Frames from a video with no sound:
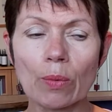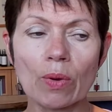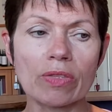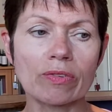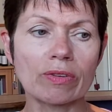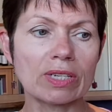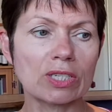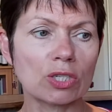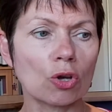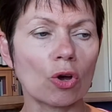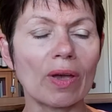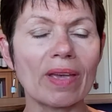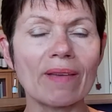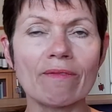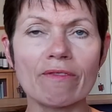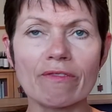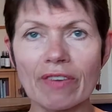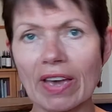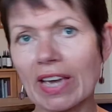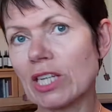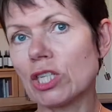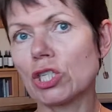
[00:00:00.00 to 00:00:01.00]
whether it's got
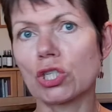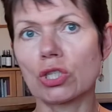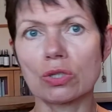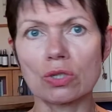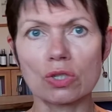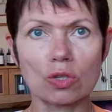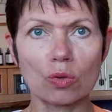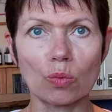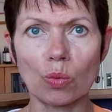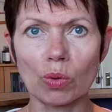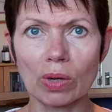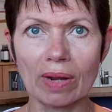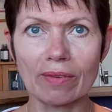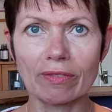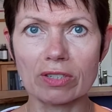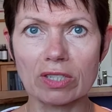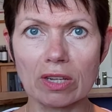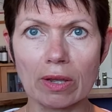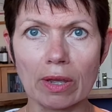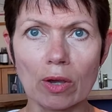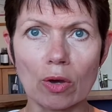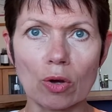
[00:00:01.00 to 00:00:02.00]
invasions or
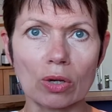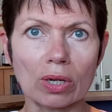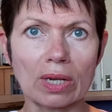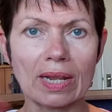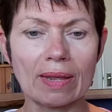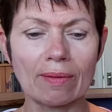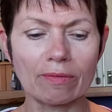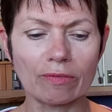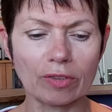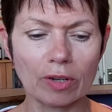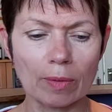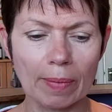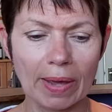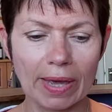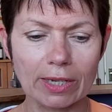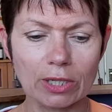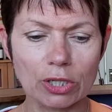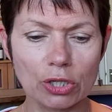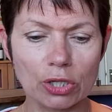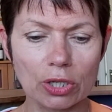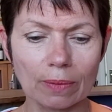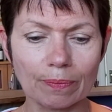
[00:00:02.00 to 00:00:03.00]
whatever's going on, and
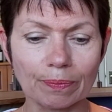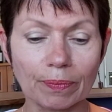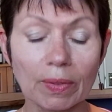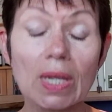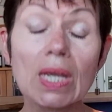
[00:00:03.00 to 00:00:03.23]
inflammation.